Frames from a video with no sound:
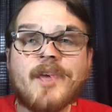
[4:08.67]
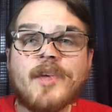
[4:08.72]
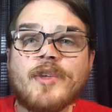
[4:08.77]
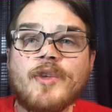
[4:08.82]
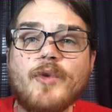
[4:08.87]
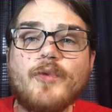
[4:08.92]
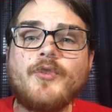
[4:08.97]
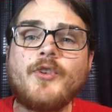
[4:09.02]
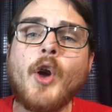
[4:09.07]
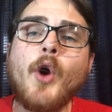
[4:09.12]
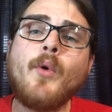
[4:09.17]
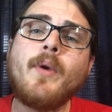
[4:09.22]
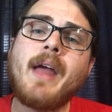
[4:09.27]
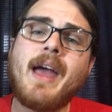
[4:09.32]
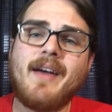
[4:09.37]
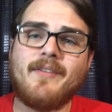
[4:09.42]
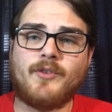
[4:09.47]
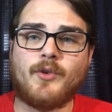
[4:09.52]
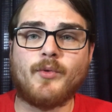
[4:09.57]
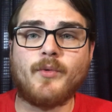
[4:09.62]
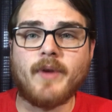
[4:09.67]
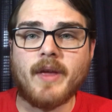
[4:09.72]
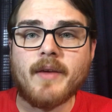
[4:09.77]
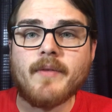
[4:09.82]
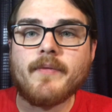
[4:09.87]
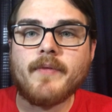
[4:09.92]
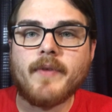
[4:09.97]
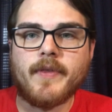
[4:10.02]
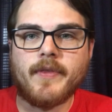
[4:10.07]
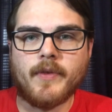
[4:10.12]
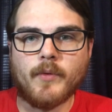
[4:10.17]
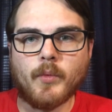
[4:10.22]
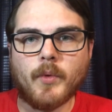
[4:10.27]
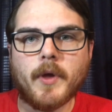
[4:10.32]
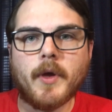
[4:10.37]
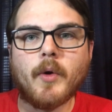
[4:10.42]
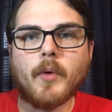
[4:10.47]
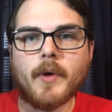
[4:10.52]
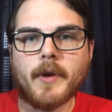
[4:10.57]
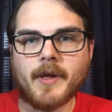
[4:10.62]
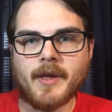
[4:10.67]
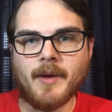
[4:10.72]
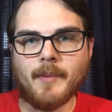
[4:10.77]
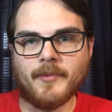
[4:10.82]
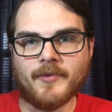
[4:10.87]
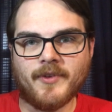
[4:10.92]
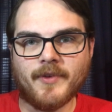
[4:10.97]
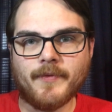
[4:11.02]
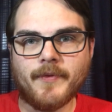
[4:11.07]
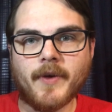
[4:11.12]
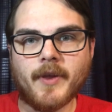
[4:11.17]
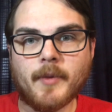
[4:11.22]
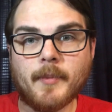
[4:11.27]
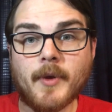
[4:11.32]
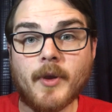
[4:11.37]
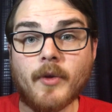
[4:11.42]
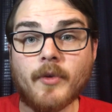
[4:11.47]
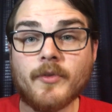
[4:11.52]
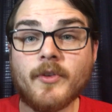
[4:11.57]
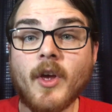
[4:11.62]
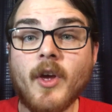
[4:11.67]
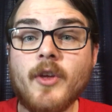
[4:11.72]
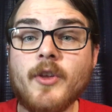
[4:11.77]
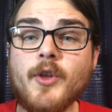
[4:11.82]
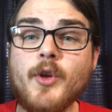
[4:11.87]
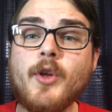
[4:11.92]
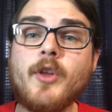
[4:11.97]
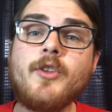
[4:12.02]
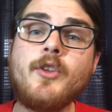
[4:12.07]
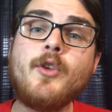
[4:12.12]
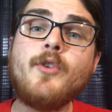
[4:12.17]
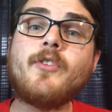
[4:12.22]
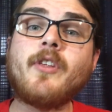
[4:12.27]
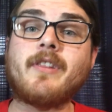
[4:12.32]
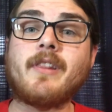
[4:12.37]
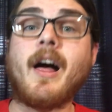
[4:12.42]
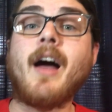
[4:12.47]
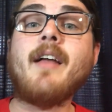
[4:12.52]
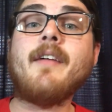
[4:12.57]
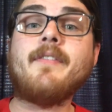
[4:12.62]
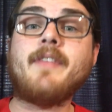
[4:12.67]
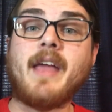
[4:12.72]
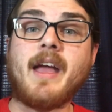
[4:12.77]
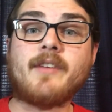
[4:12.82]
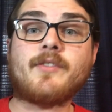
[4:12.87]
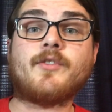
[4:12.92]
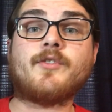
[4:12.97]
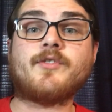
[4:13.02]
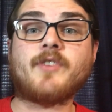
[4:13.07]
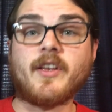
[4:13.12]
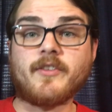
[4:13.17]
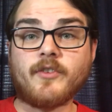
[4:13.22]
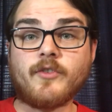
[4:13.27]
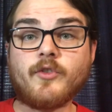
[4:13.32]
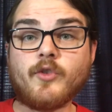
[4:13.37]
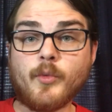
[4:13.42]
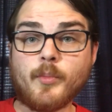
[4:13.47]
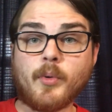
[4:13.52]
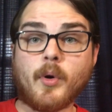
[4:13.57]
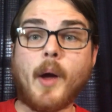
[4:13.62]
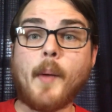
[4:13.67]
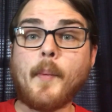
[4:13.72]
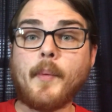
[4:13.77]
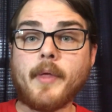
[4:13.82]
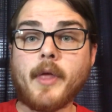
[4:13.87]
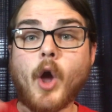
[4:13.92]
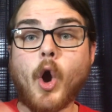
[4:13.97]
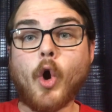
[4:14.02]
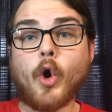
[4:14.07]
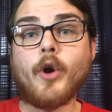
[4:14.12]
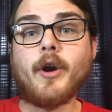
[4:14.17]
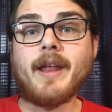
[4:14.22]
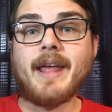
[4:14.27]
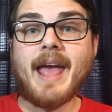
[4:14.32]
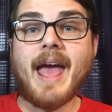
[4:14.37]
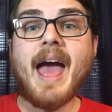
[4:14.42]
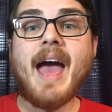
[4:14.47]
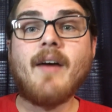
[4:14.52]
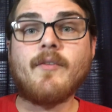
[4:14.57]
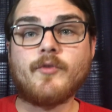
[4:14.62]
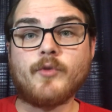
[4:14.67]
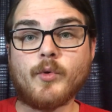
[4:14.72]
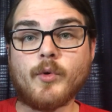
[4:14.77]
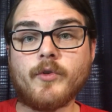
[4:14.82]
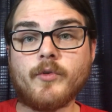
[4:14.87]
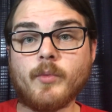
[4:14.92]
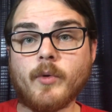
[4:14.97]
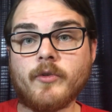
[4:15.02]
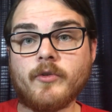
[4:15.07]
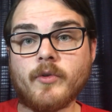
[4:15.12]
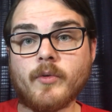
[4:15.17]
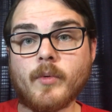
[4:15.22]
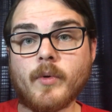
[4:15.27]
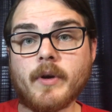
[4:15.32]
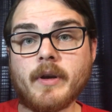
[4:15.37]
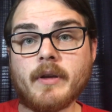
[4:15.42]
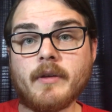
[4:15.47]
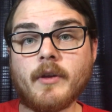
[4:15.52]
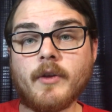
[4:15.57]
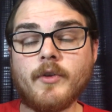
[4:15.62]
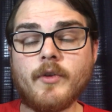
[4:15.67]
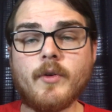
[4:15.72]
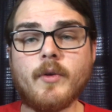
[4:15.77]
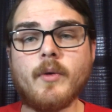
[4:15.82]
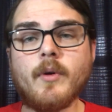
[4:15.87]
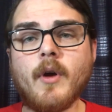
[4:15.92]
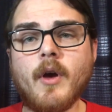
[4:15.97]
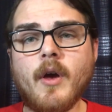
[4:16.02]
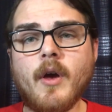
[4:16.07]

You don't have to reinvent the wheel when it comes to fundamentals. You can use a lot of the exercises you probably already have towards what you're wanting to do.